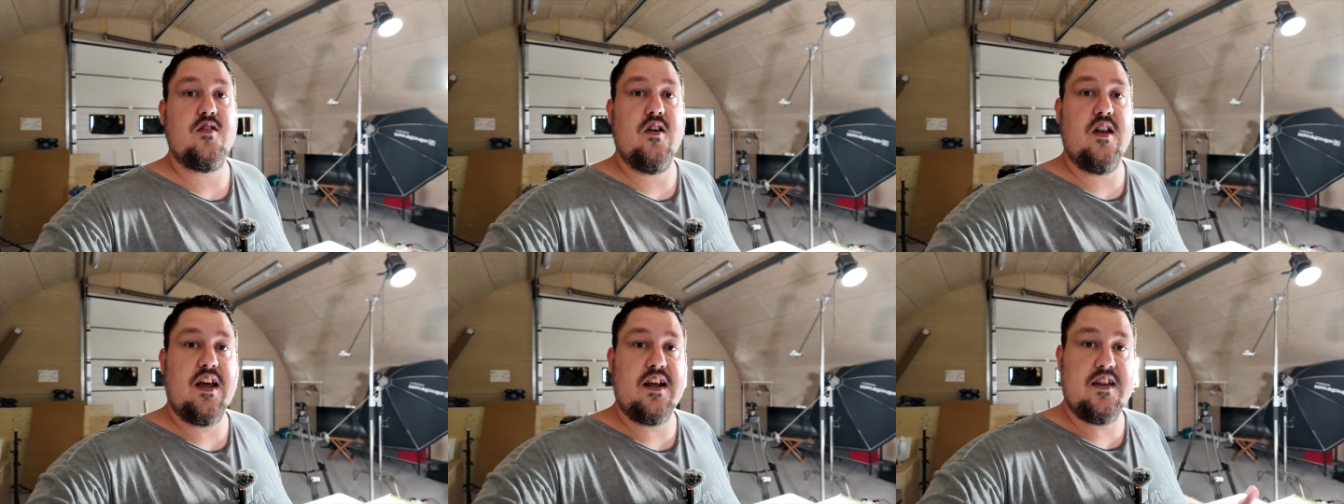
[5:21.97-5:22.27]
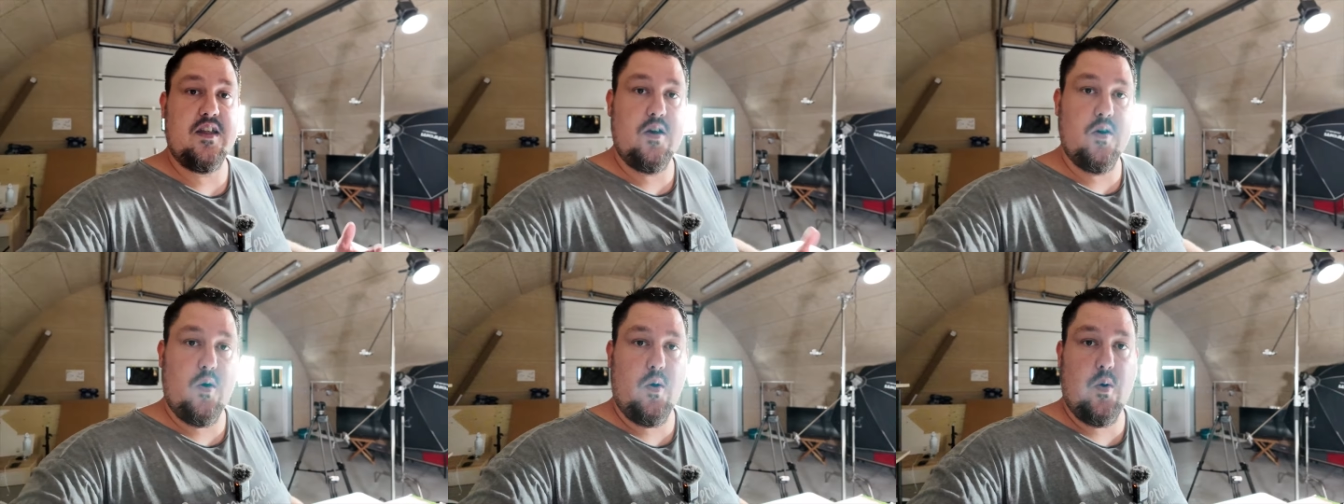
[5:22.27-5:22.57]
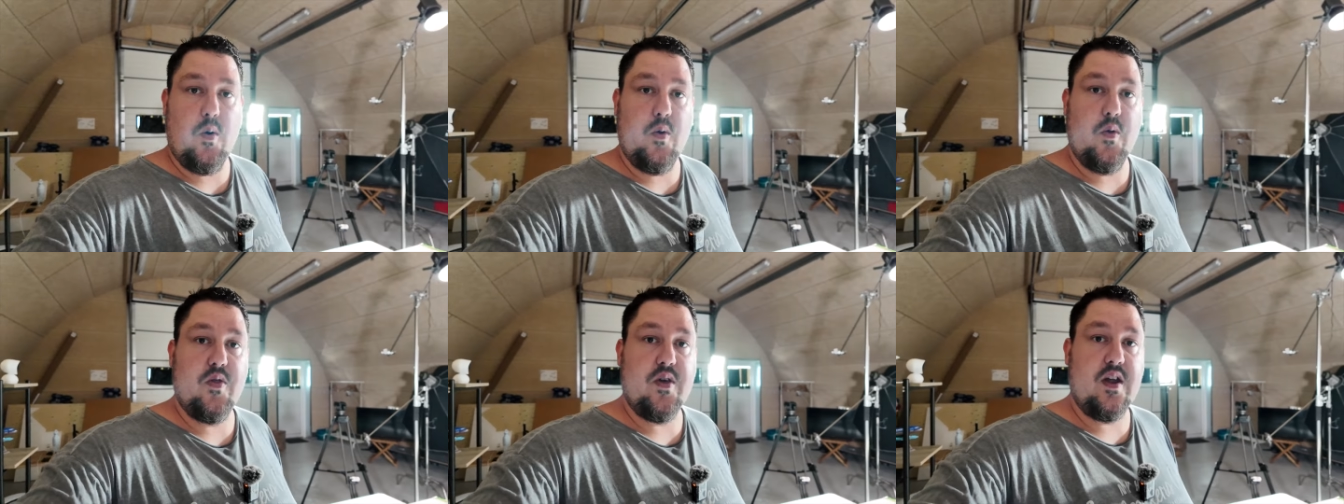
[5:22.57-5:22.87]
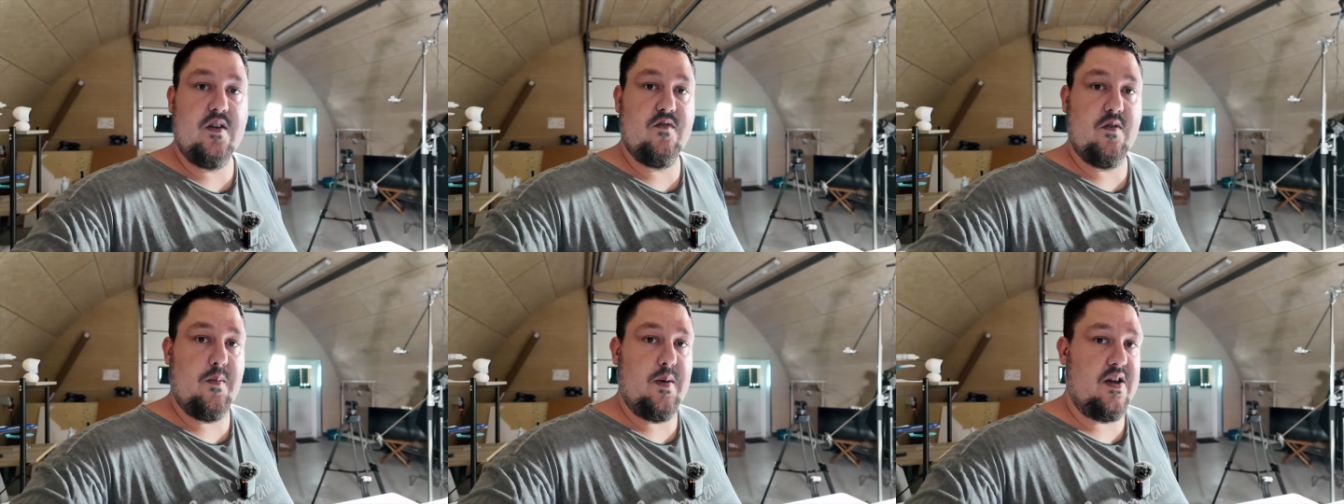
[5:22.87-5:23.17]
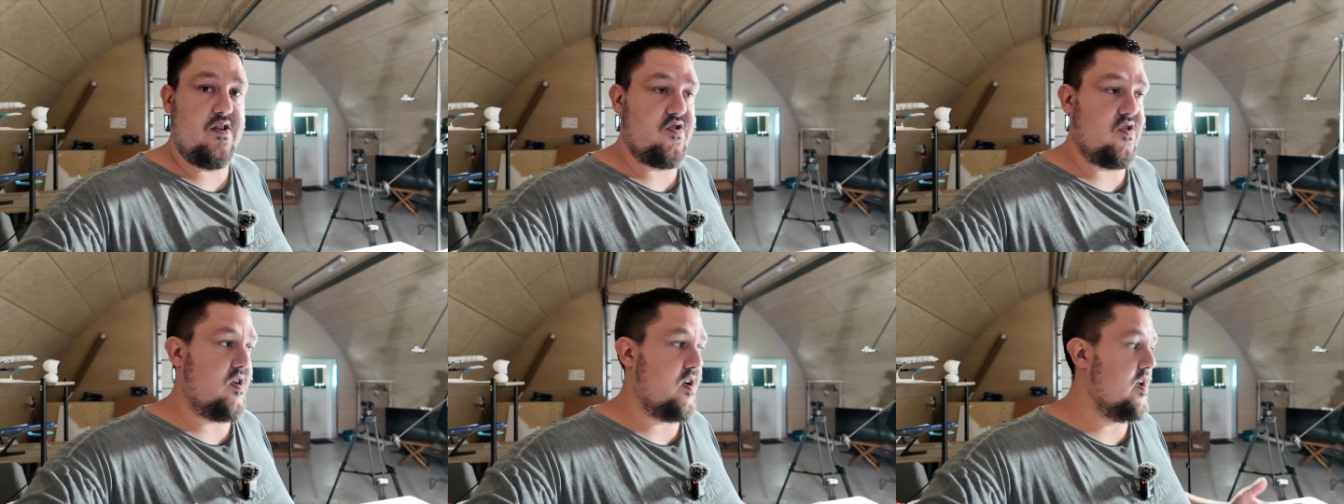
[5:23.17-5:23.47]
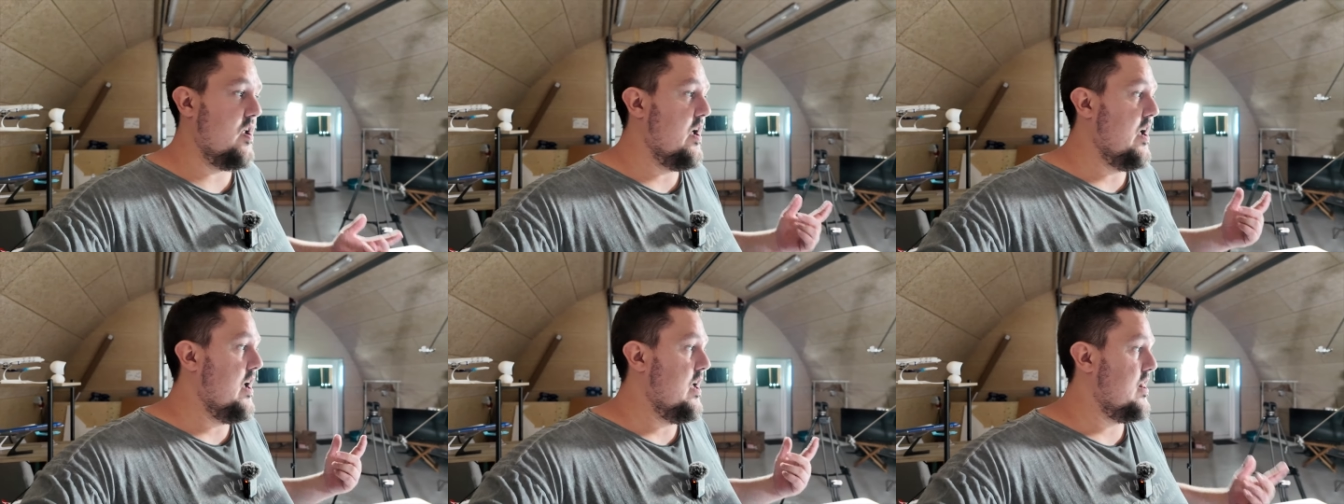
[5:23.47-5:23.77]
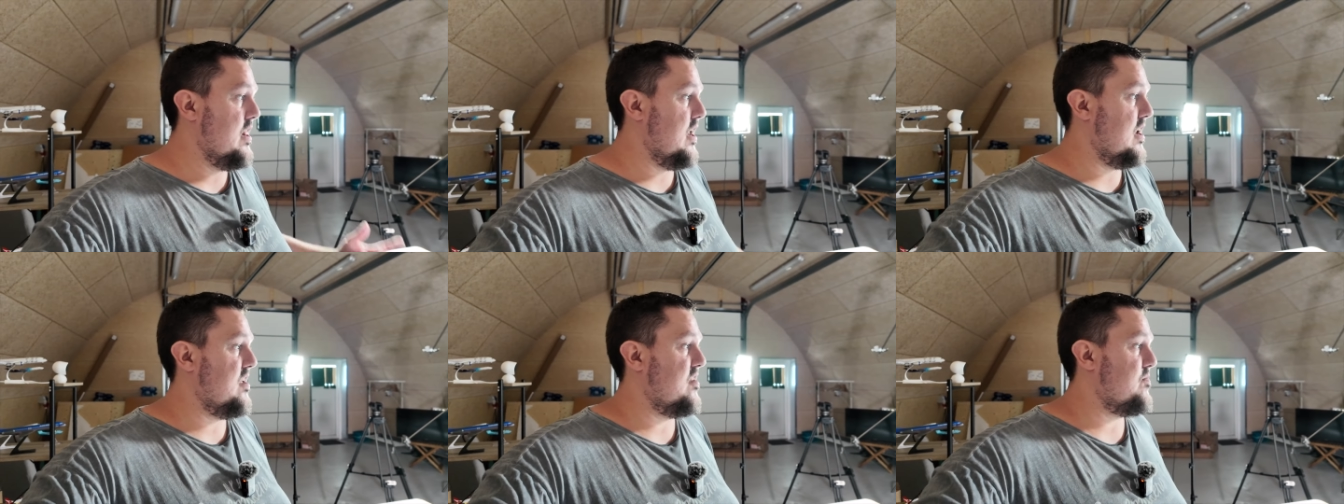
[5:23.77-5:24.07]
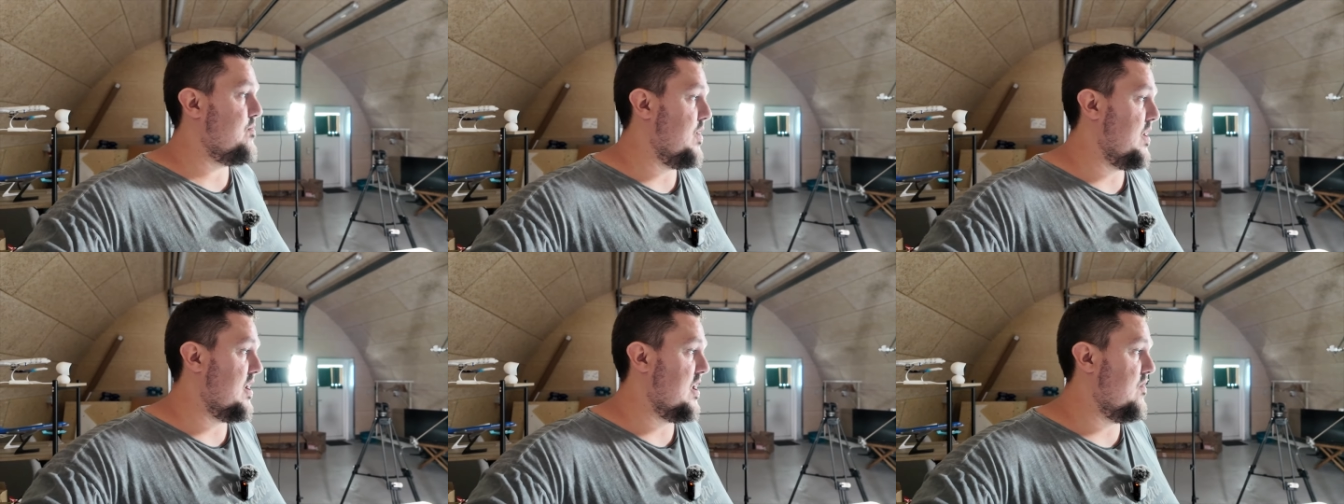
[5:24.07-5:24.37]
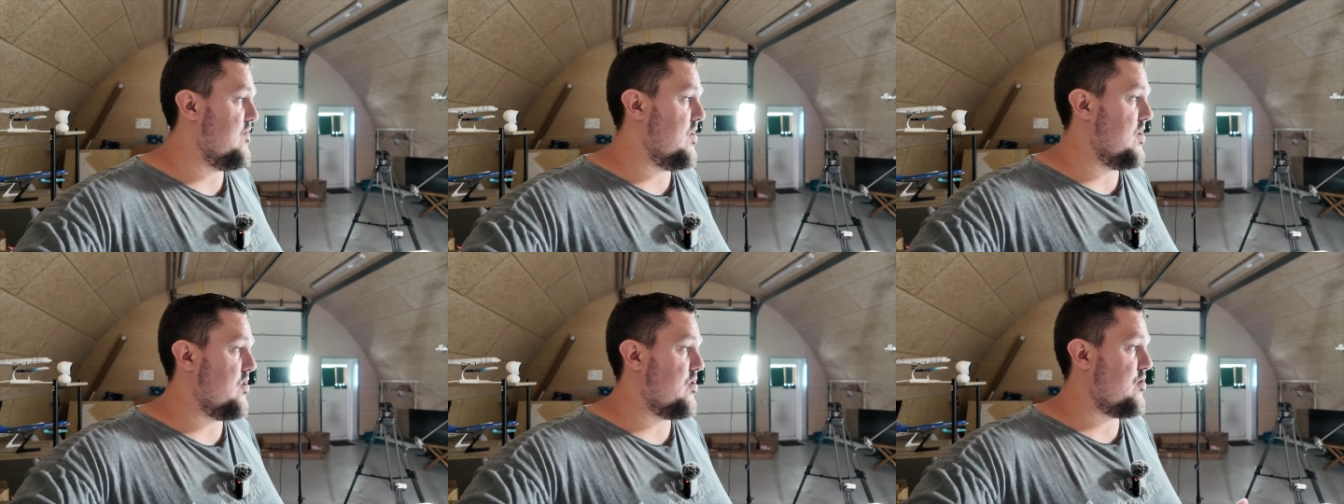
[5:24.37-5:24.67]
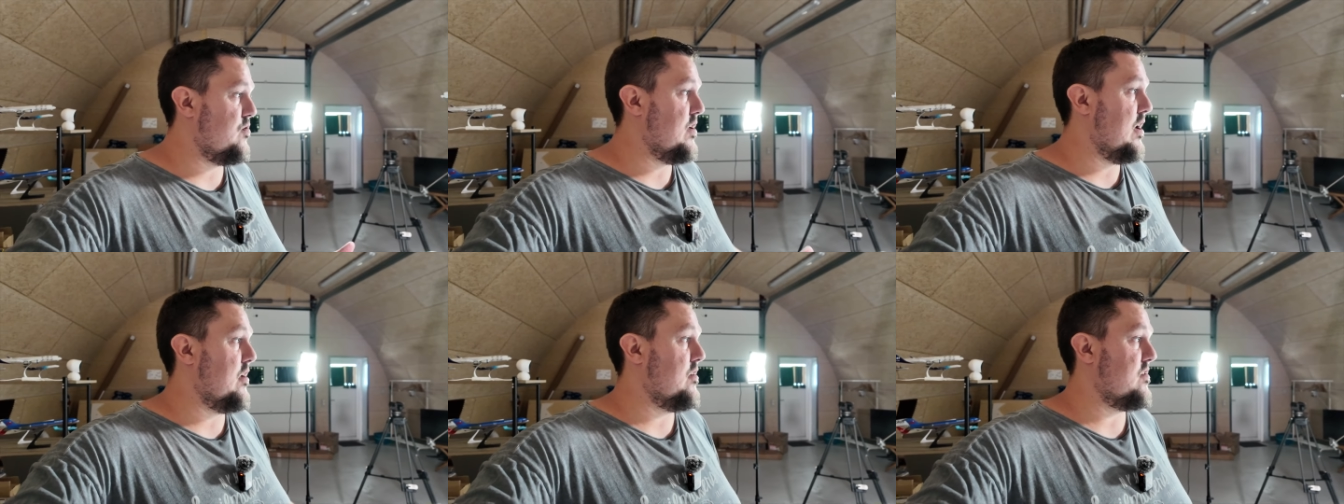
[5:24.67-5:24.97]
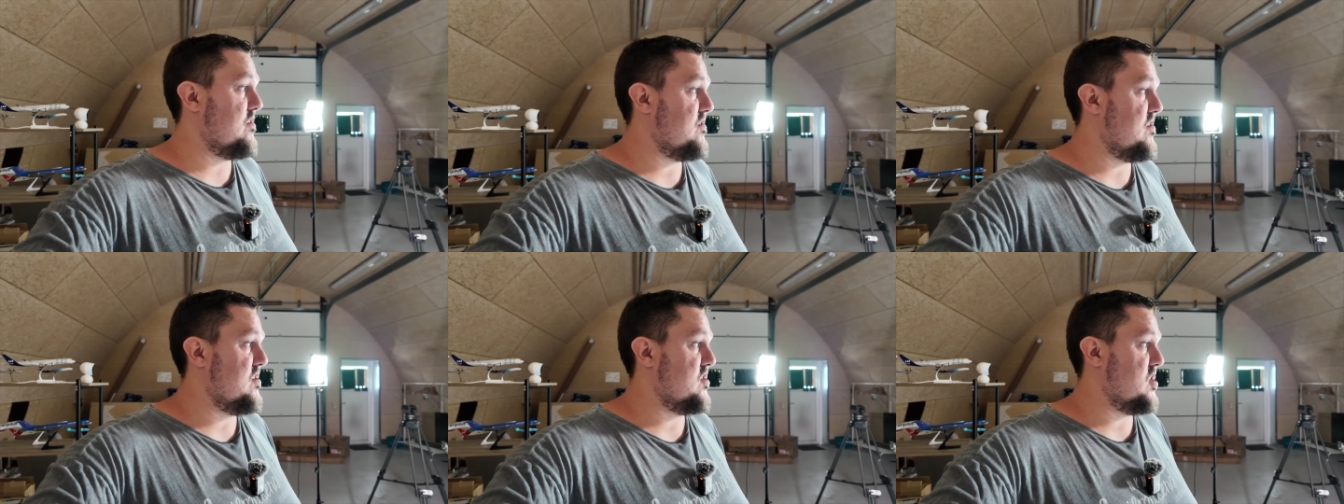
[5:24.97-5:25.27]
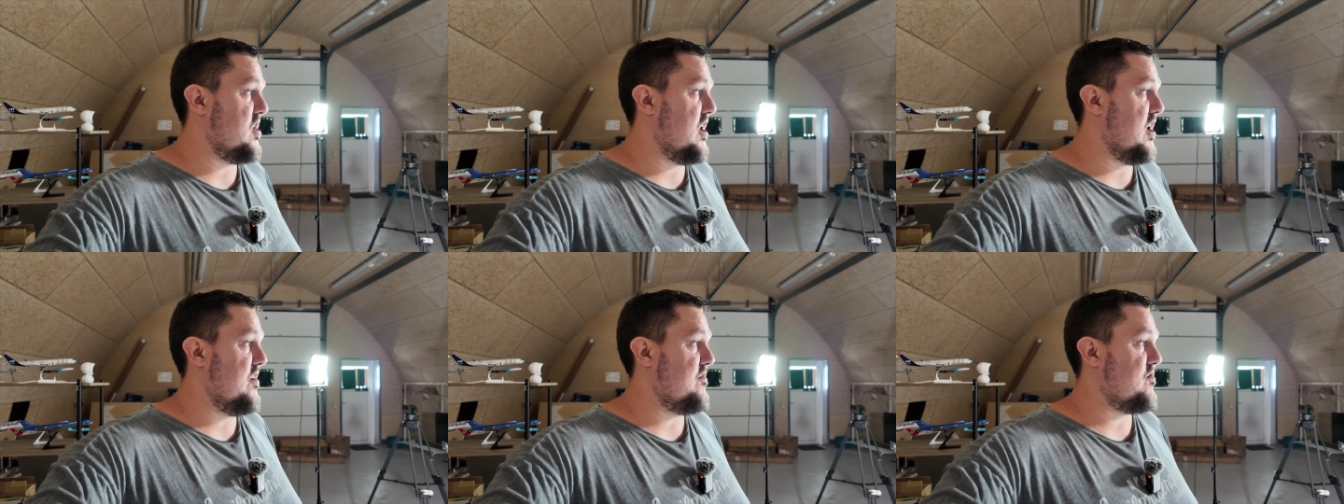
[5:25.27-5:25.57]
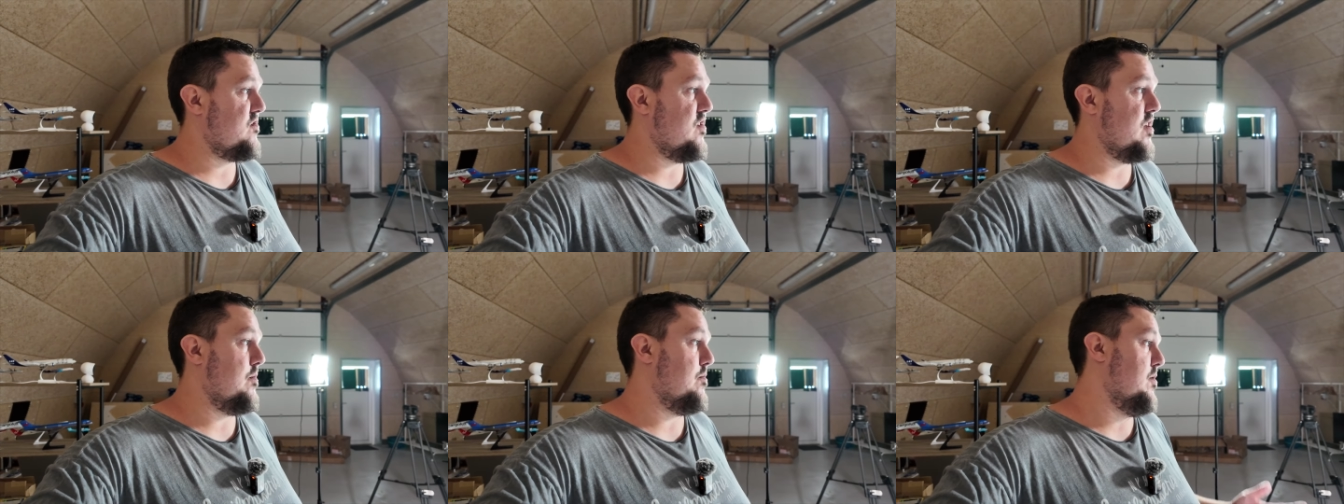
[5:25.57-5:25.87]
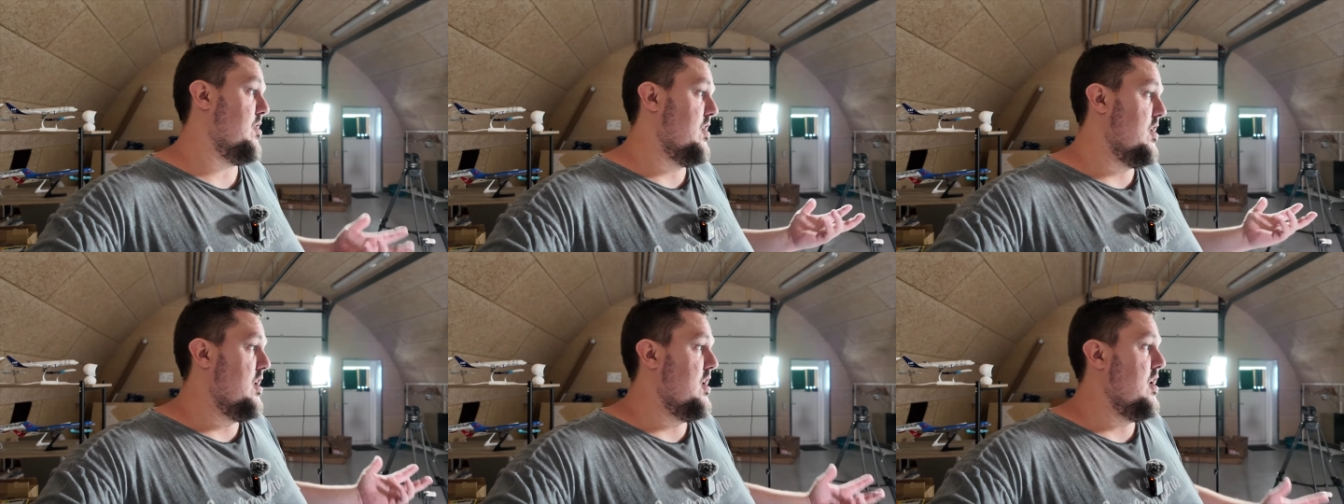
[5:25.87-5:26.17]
collecting all the information that is being given throughout such a live stream.